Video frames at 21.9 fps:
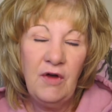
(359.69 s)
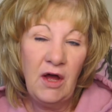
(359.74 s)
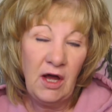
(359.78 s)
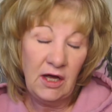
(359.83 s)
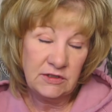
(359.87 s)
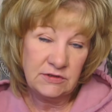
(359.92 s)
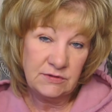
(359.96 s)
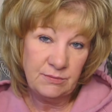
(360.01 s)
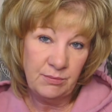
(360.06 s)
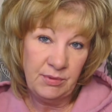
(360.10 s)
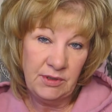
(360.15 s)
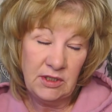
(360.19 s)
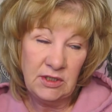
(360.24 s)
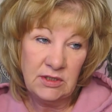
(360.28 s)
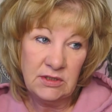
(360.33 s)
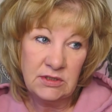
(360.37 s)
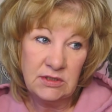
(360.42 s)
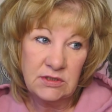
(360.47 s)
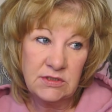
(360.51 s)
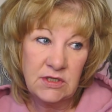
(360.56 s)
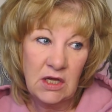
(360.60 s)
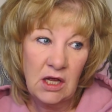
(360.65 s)

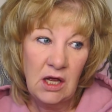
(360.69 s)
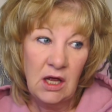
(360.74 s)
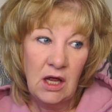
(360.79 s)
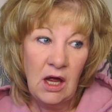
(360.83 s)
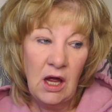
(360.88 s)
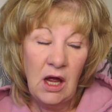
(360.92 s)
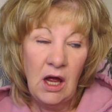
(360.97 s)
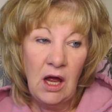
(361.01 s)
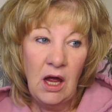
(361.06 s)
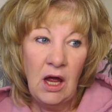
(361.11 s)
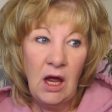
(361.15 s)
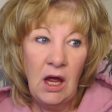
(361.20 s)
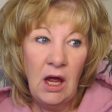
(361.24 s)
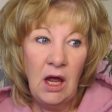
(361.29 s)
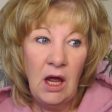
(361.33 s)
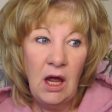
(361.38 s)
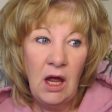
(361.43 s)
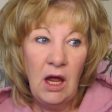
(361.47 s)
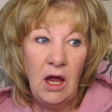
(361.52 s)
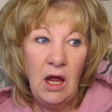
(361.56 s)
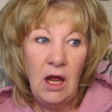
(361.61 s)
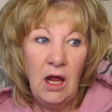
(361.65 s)
husbands,
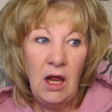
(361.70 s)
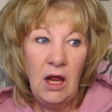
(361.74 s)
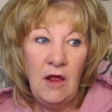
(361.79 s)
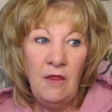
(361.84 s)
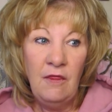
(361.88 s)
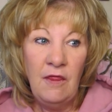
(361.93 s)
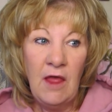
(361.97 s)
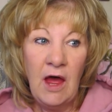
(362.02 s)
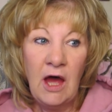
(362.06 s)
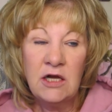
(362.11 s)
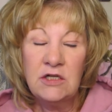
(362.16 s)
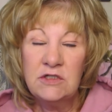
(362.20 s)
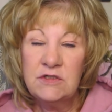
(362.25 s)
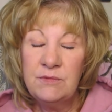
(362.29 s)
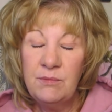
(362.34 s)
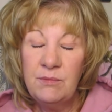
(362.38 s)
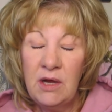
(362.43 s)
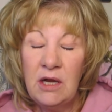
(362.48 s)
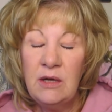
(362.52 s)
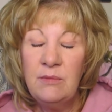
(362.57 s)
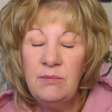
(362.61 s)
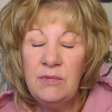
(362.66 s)
and that has
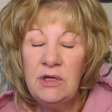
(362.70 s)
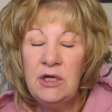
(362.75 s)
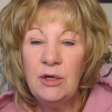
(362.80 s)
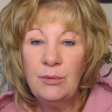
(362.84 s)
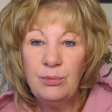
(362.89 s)
made me